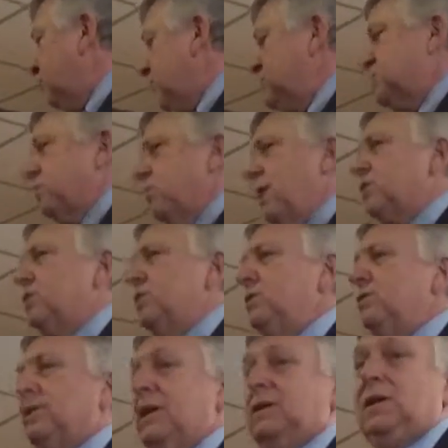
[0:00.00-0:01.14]
what direction you
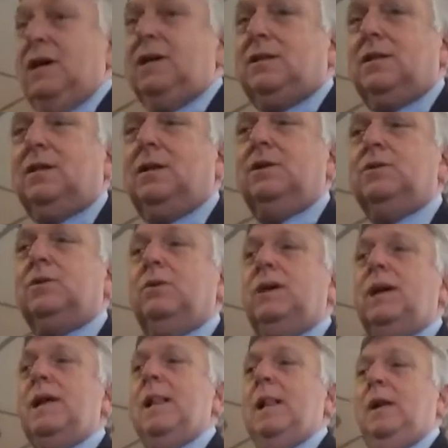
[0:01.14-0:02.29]
can take the country,